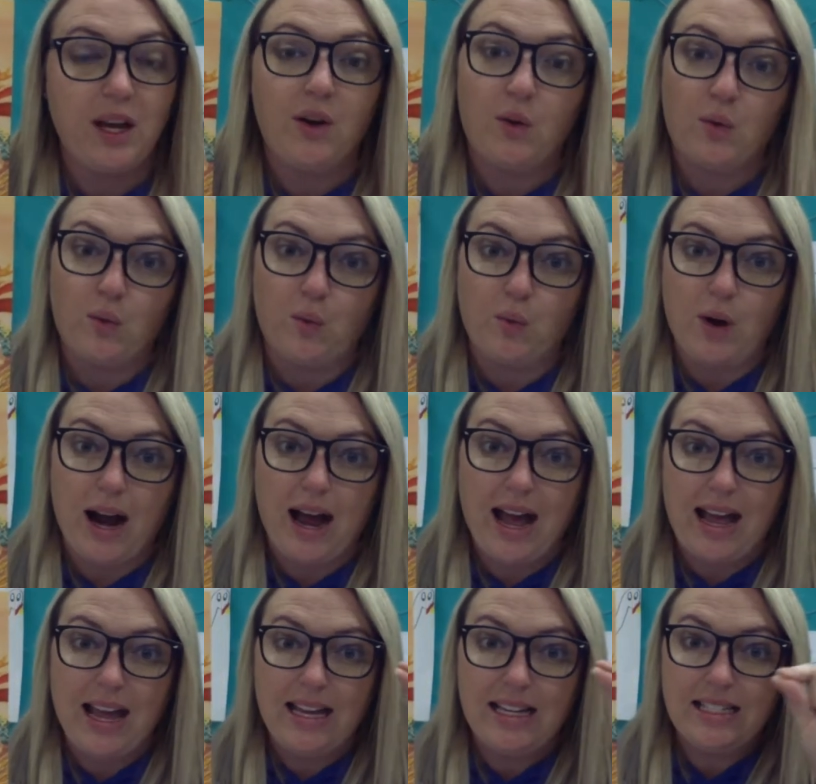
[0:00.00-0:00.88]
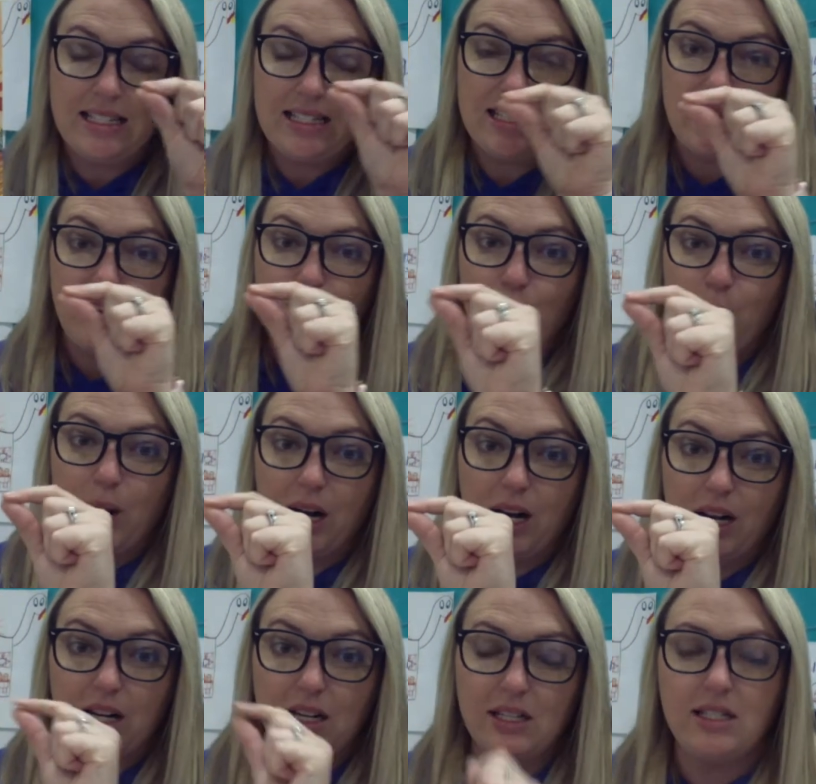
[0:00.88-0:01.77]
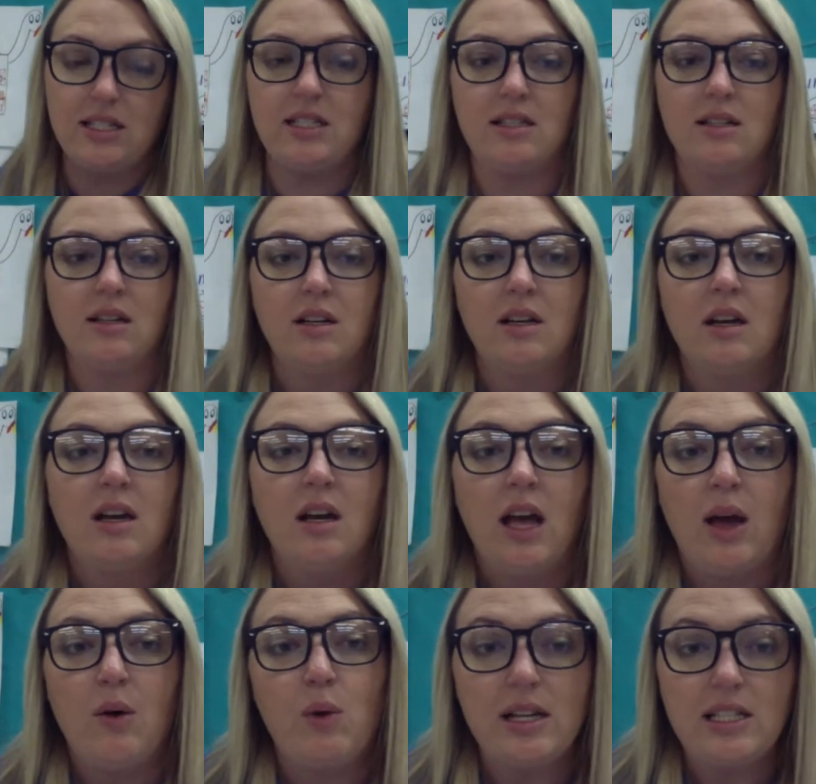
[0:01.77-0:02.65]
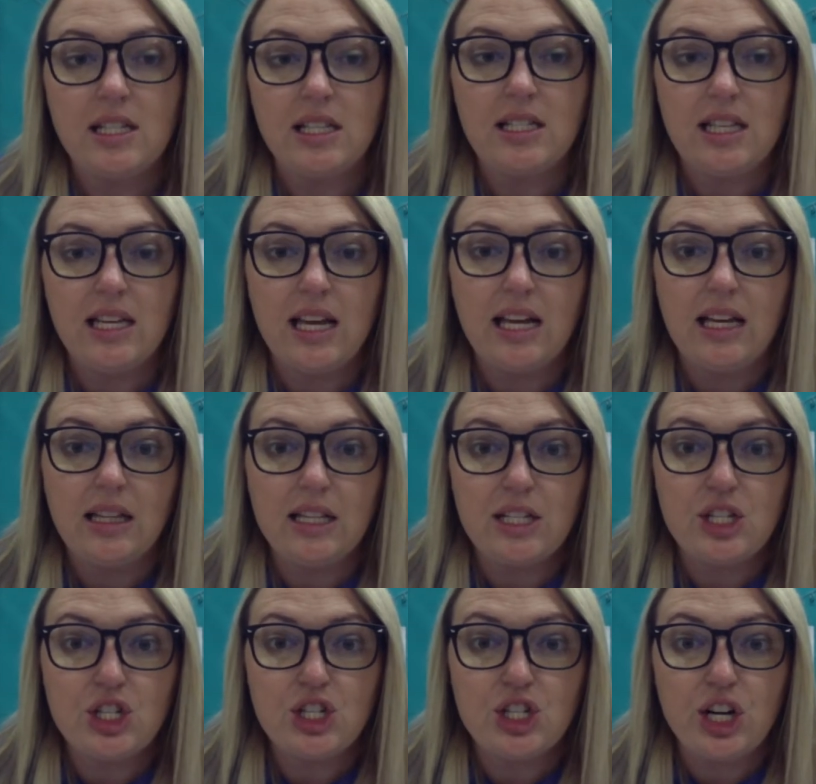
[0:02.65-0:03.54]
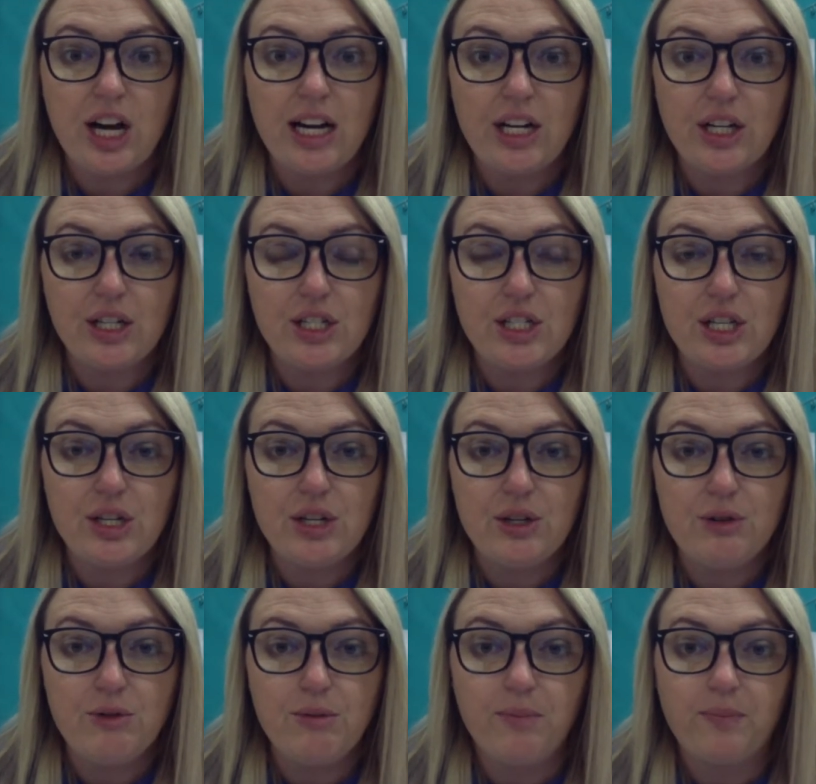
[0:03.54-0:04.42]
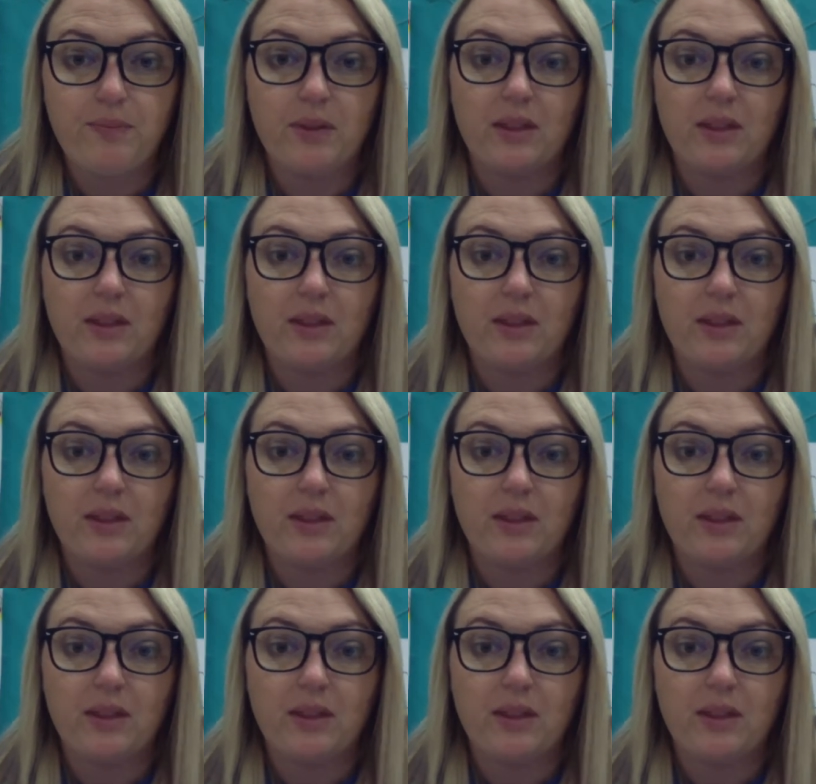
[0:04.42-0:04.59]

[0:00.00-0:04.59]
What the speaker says: Writes the words. And what does the illustrator do?